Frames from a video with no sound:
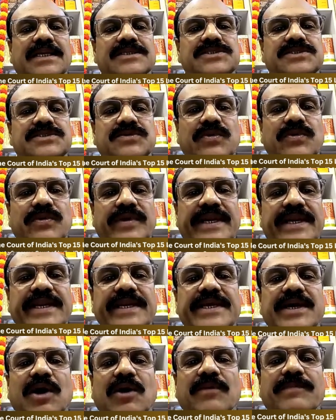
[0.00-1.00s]

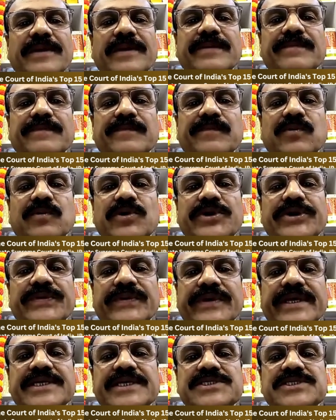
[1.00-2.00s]
Scrutiny of import
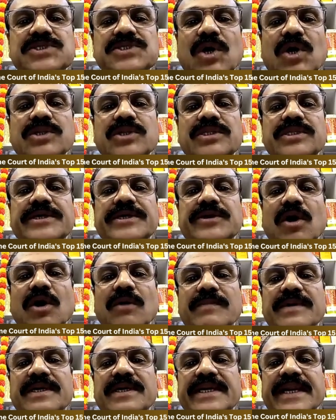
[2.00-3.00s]
duties on the
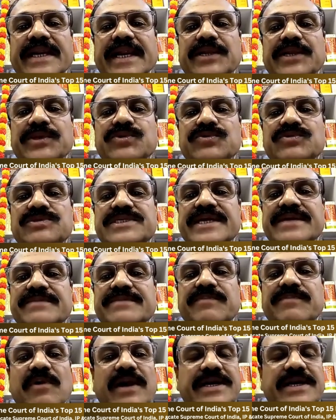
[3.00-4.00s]
raw material used
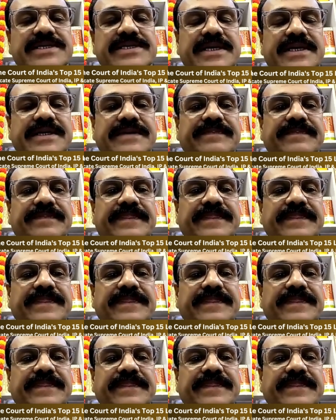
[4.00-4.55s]
in production.